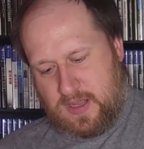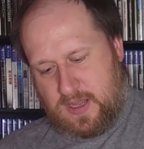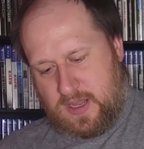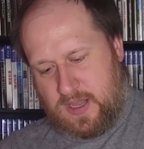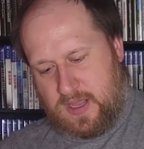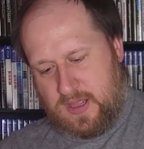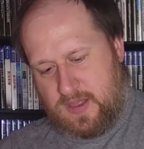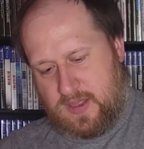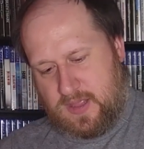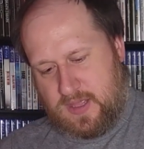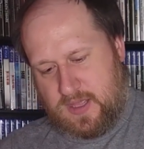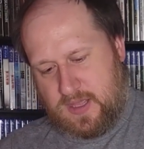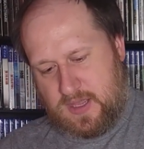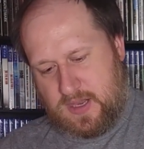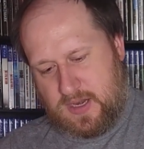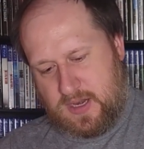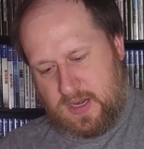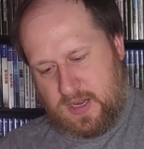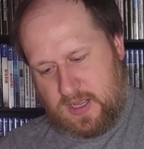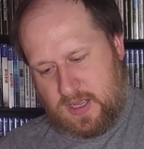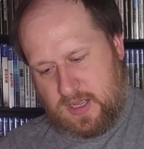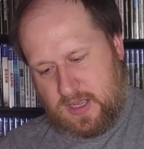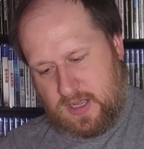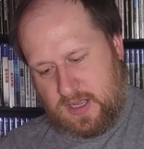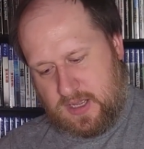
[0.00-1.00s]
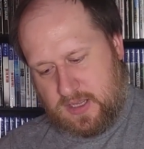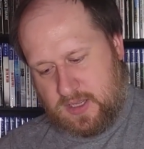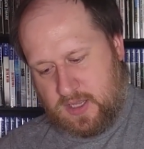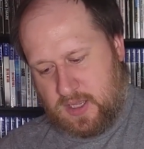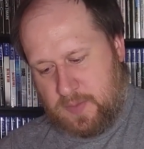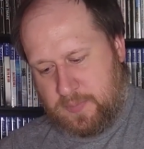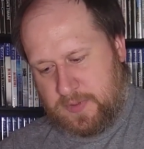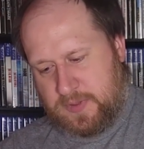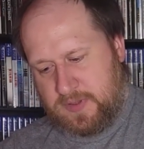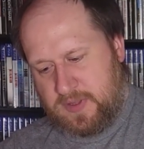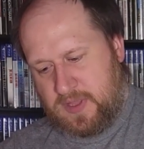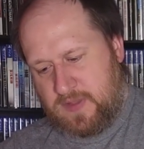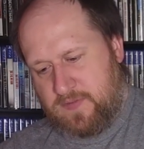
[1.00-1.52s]
And then a
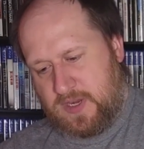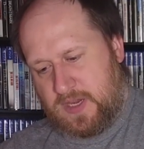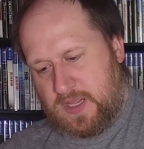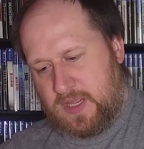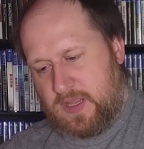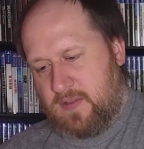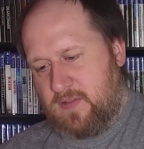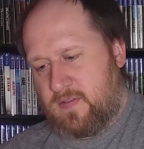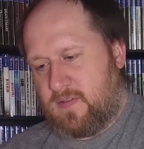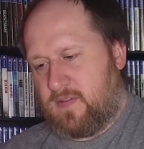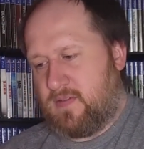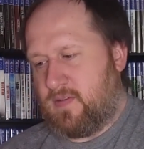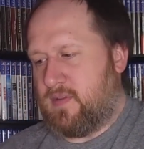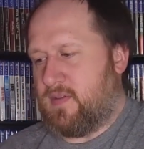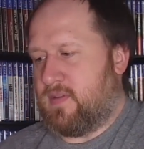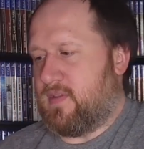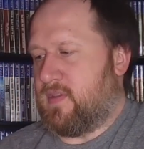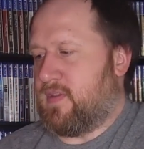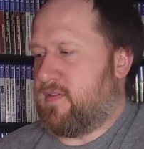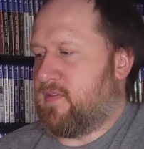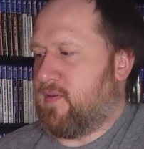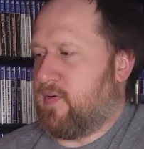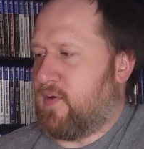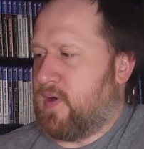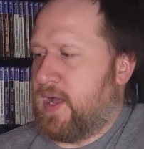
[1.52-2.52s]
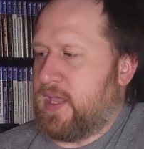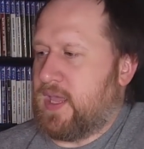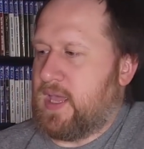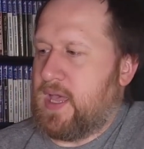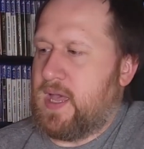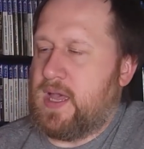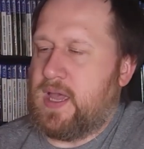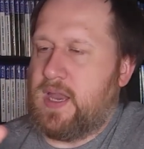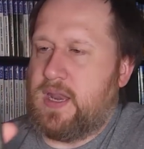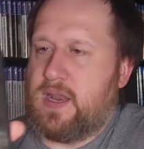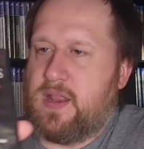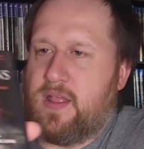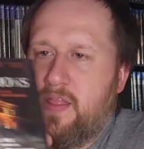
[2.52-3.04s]
couple DVDs. So I
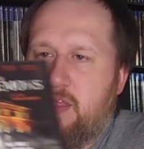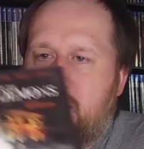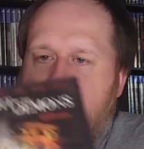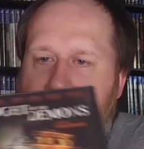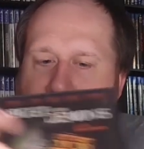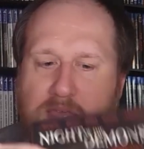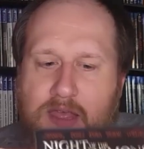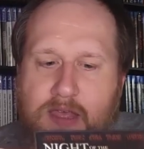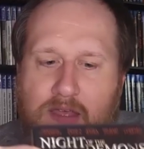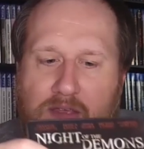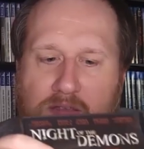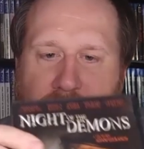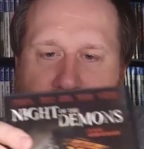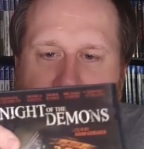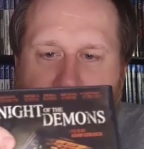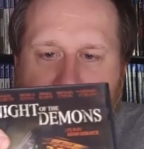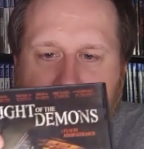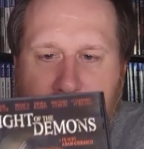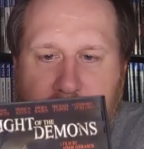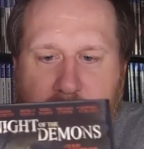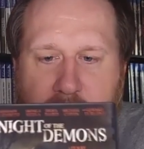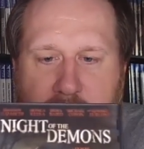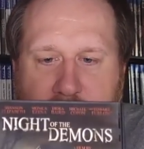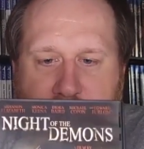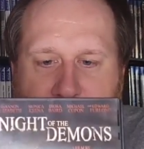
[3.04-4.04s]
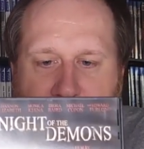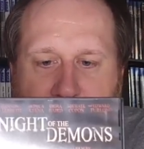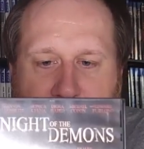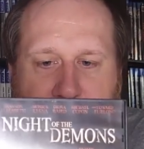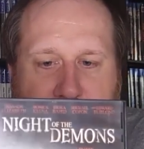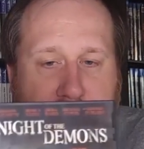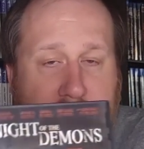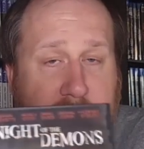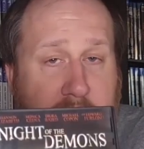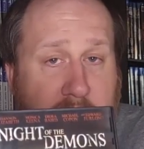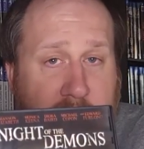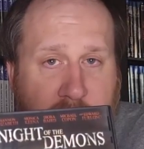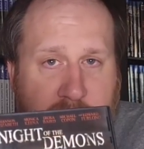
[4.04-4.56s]
got this. It's called
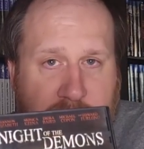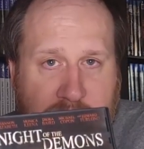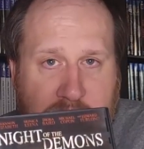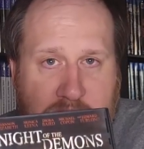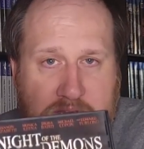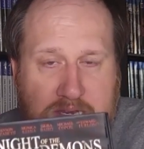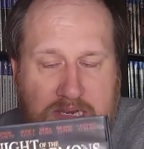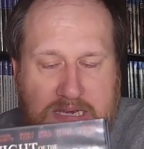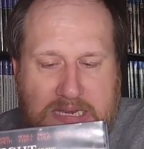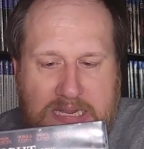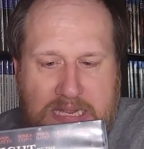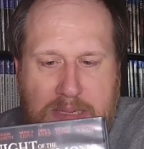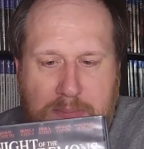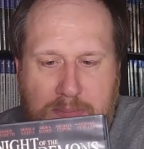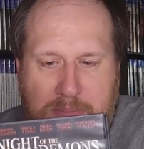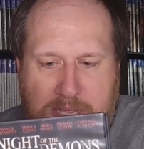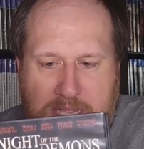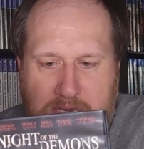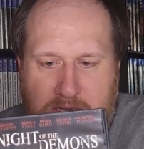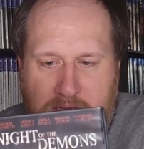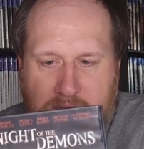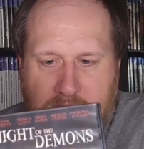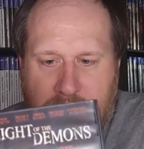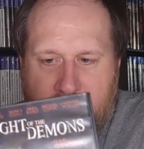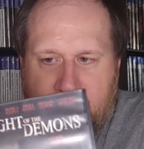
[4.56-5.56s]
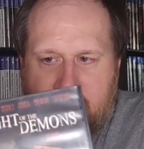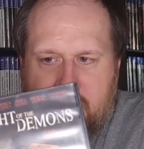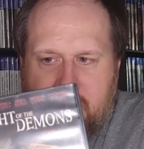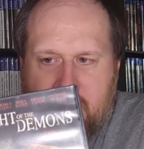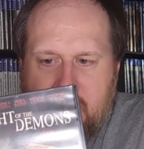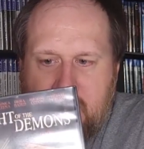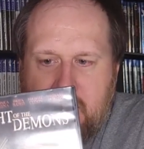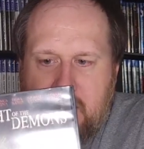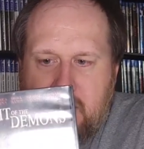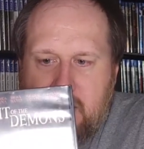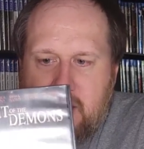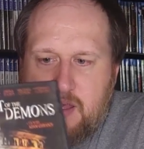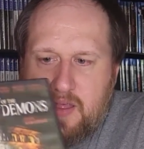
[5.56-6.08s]
Night of the Demons.
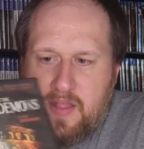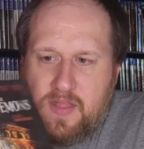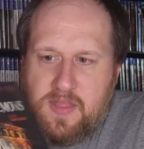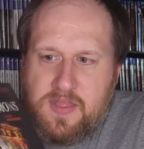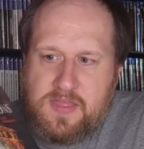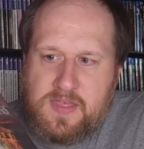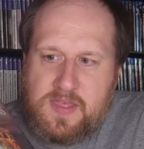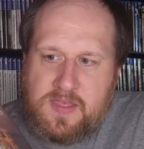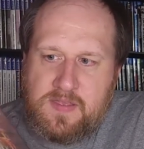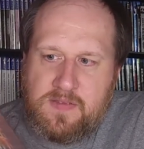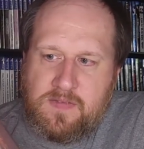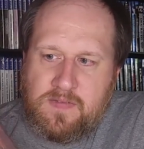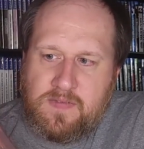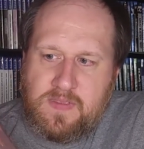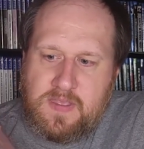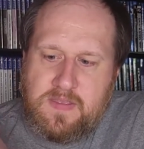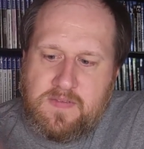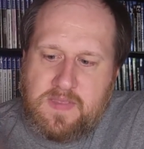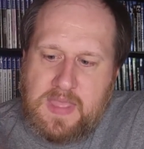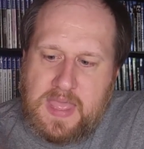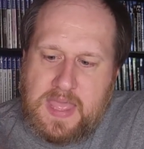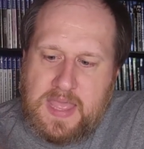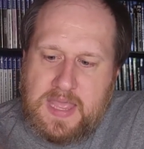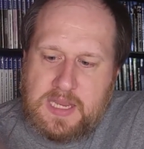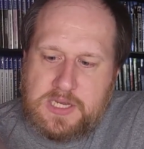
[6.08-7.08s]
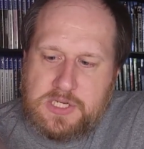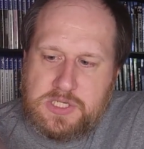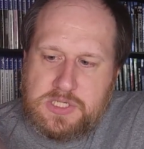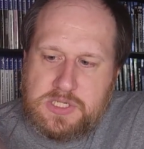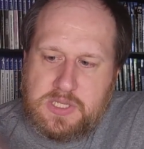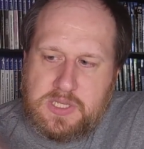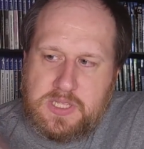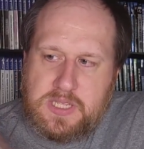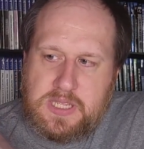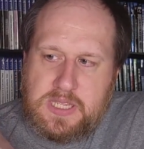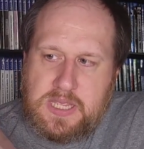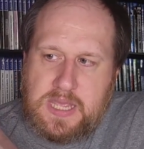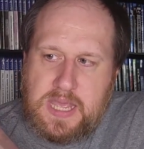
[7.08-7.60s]
This is
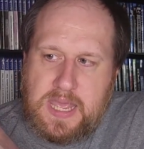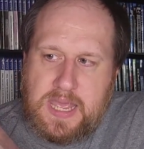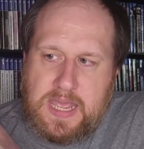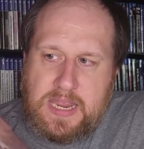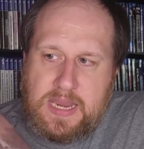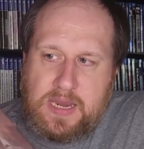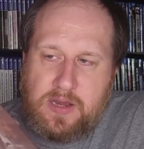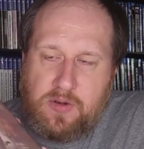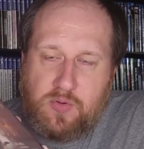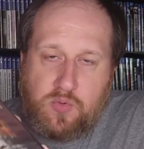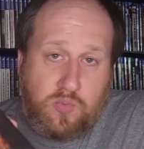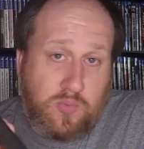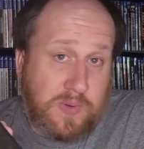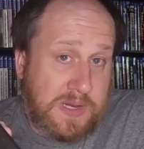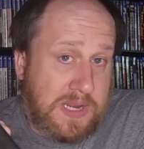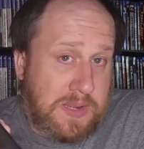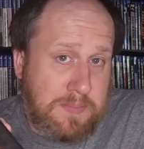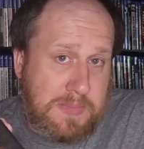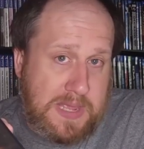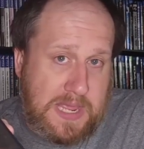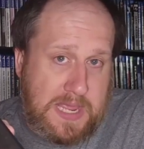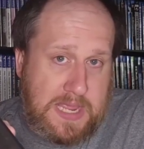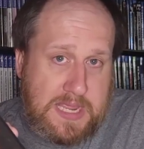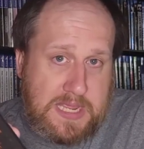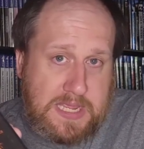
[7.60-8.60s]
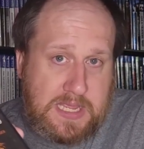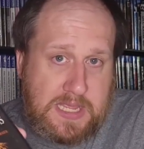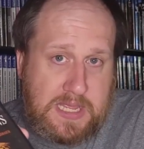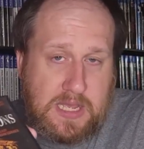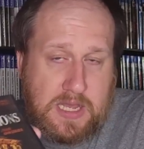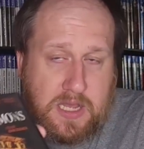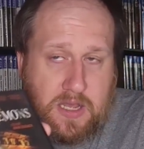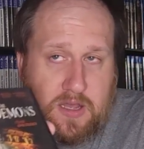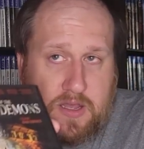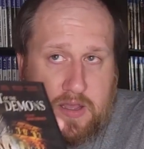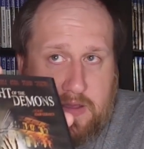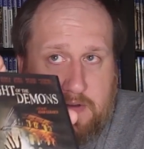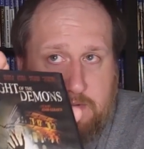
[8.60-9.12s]
actually a remake
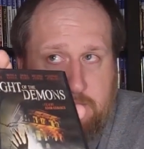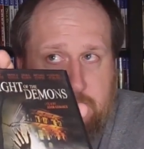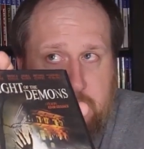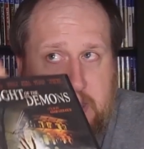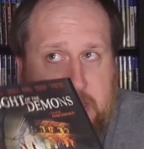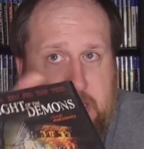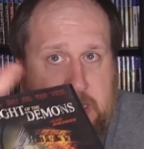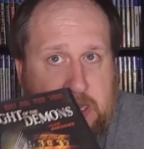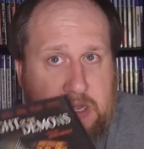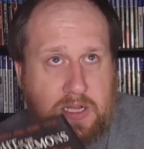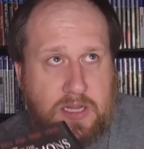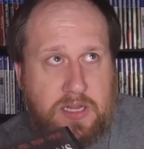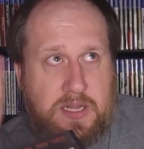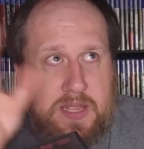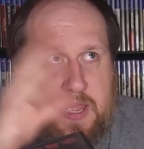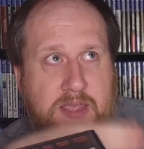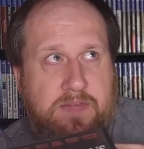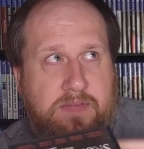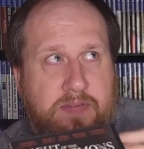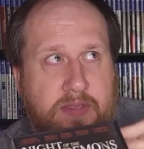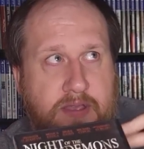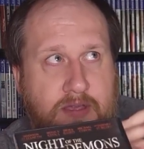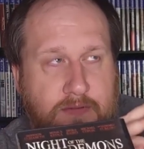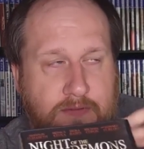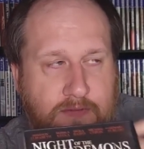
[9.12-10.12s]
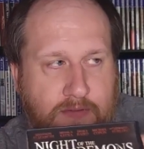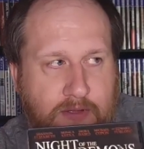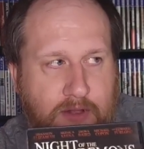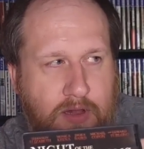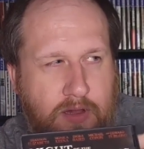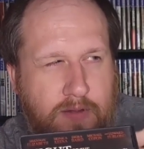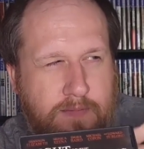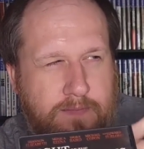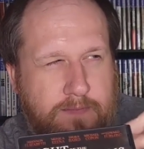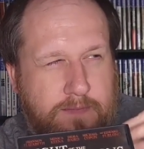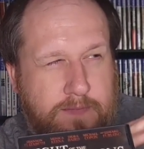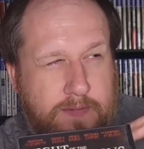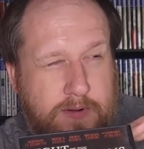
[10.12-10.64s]
of a classic
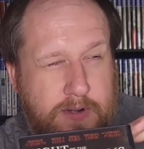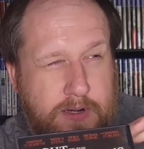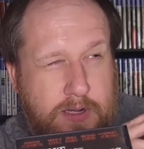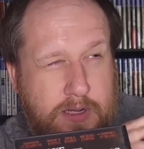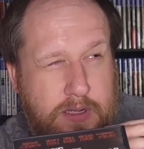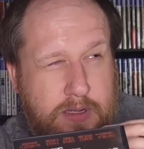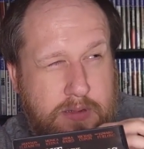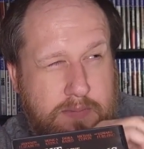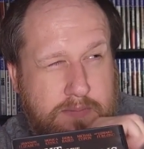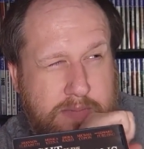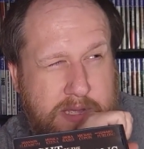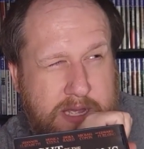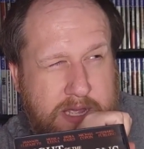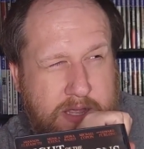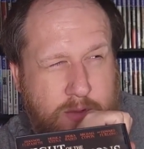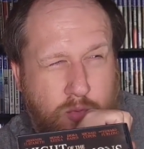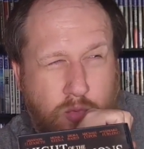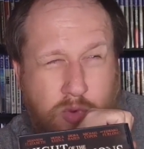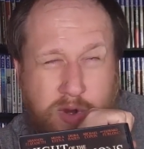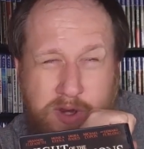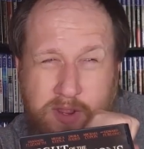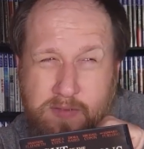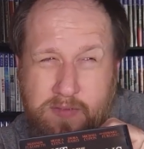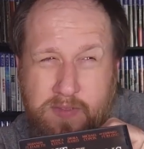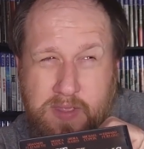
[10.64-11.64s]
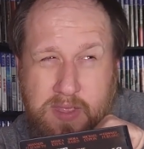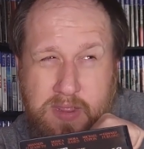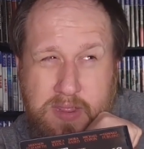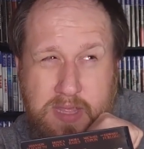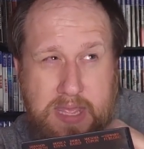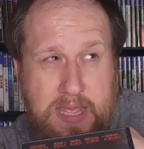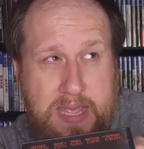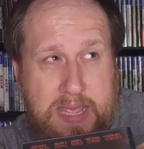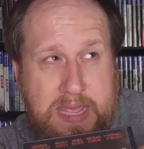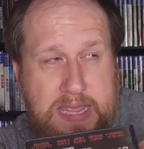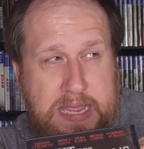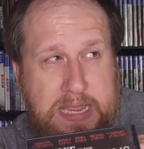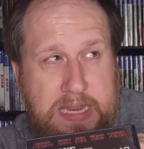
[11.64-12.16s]
film from, I want to say the
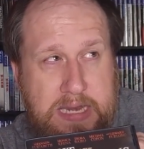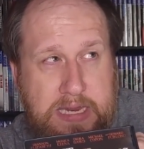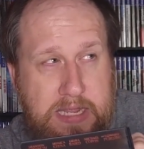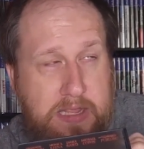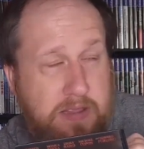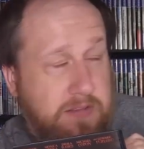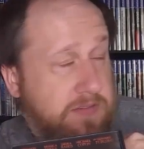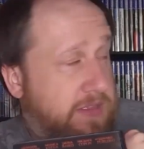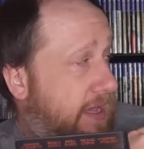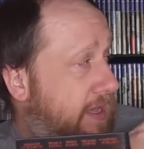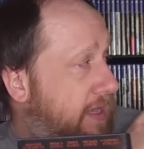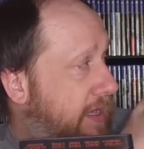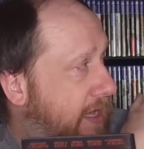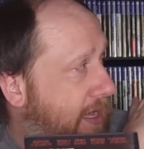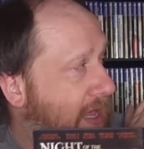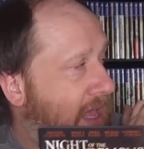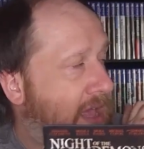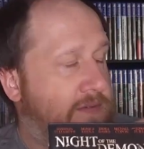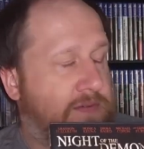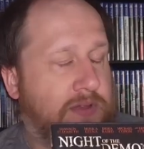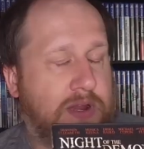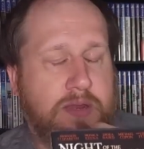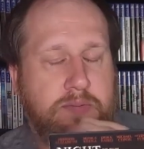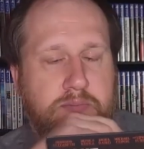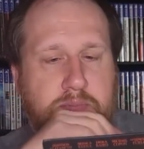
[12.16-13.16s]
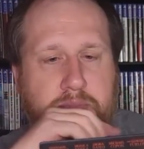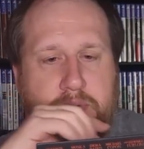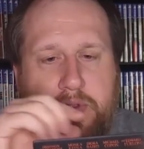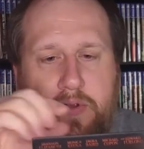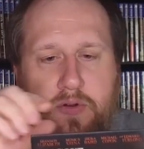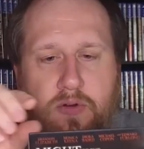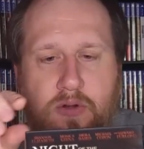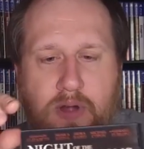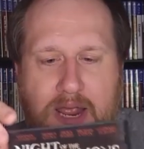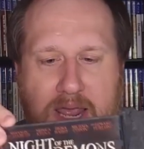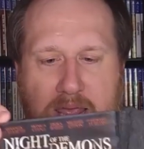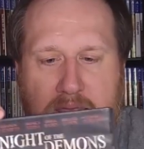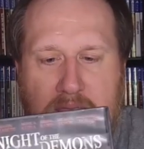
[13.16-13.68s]
80s. I have it on
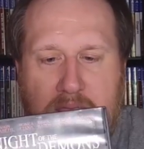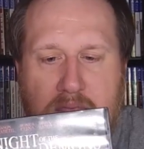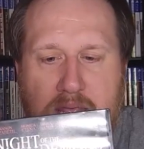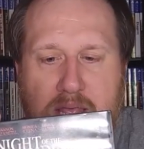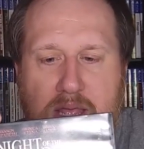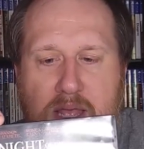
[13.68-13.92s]
Blu-ray.